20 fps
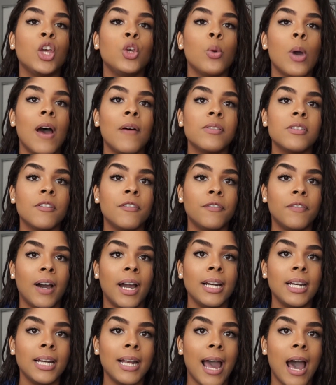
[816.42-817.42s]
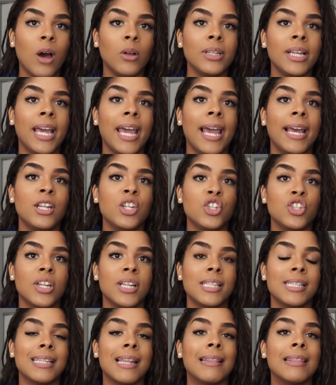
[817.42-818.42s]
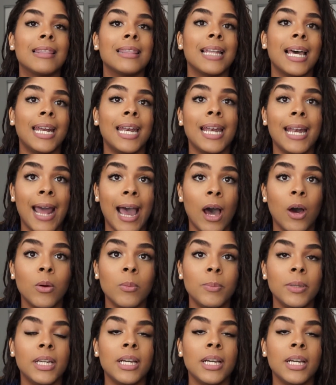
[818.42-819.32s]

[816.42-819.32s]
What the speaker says: You have to find an outlet and just let it out,